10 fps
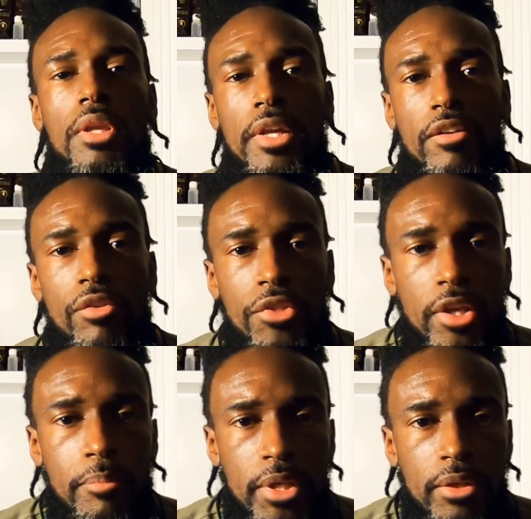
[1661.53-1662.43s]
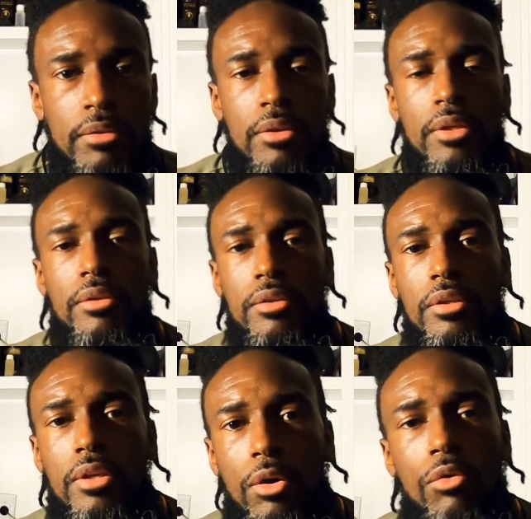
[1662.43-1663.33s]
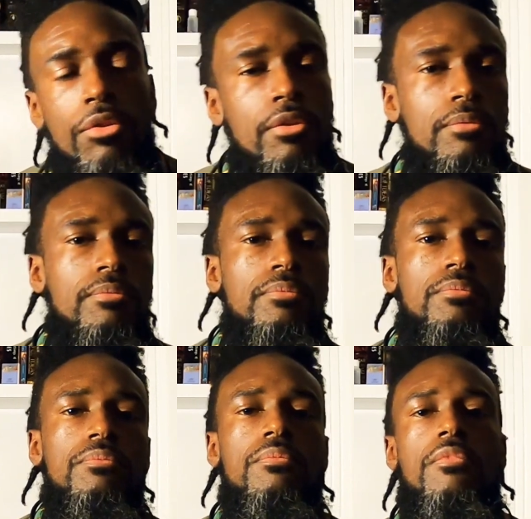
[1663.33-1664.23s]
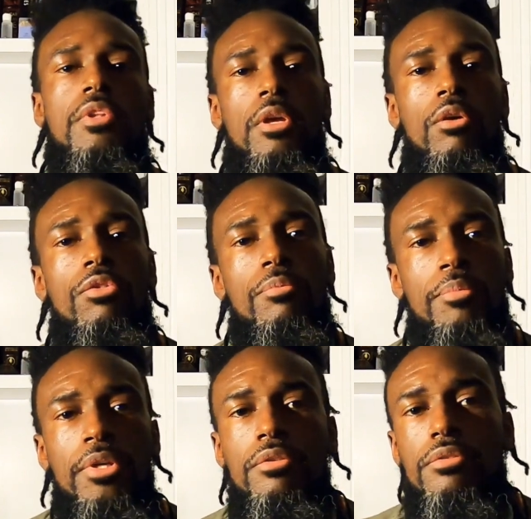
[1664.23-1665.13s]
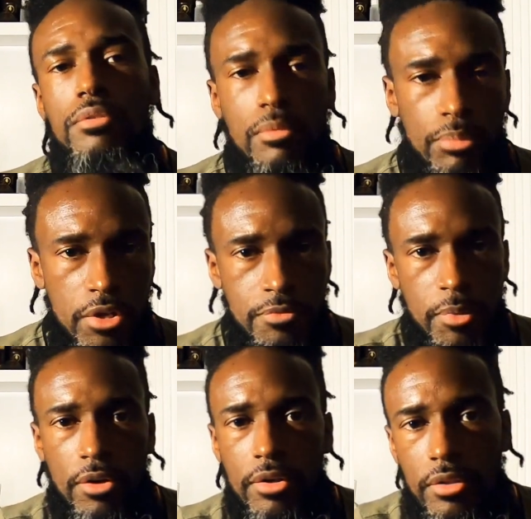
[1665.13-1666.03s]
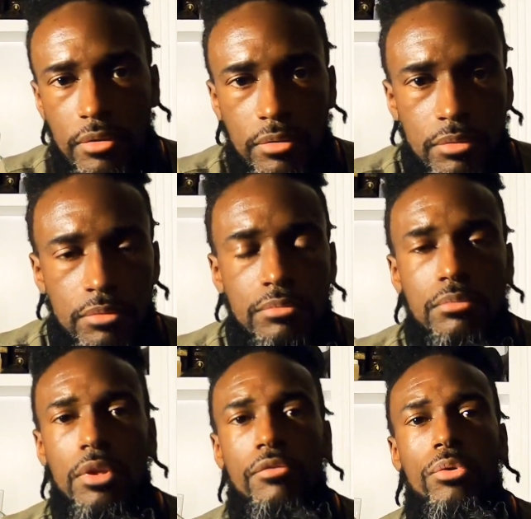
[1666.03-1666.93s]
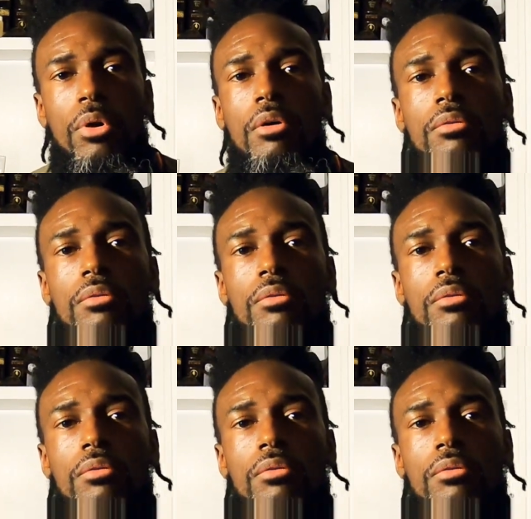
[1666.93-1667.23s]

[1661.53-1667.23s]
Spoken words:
Let everything be in good health. Health, peace, and prosperity. I love you